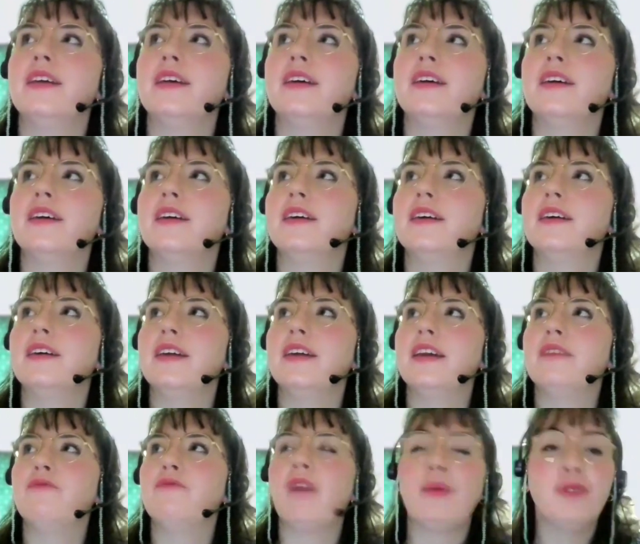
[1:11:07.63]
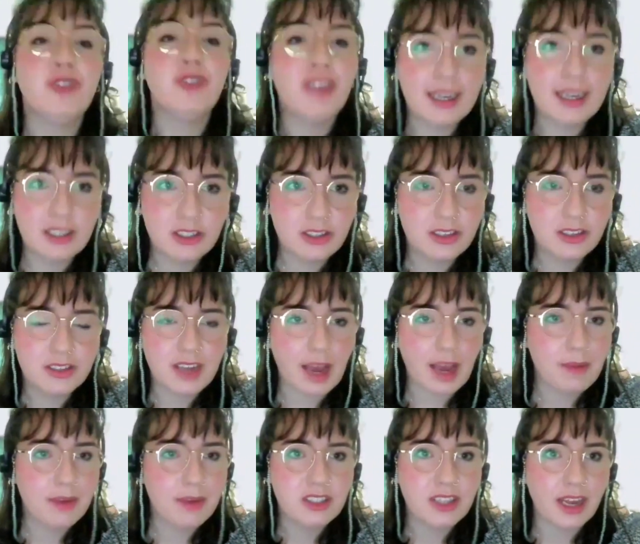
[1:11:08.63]
the reputational
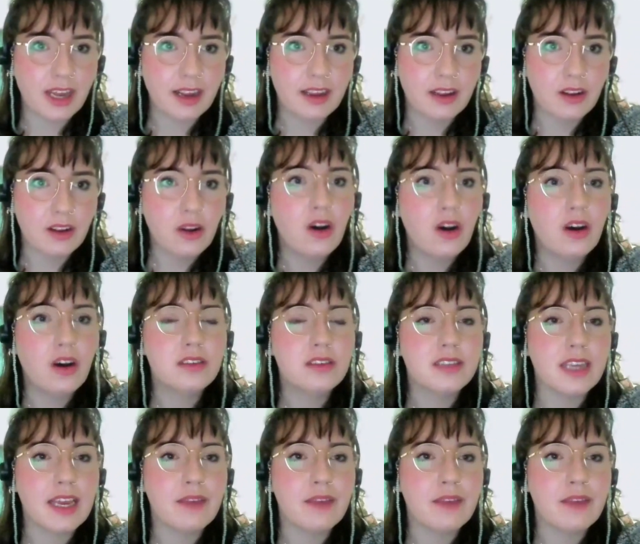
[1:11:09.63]
damage that it can cause,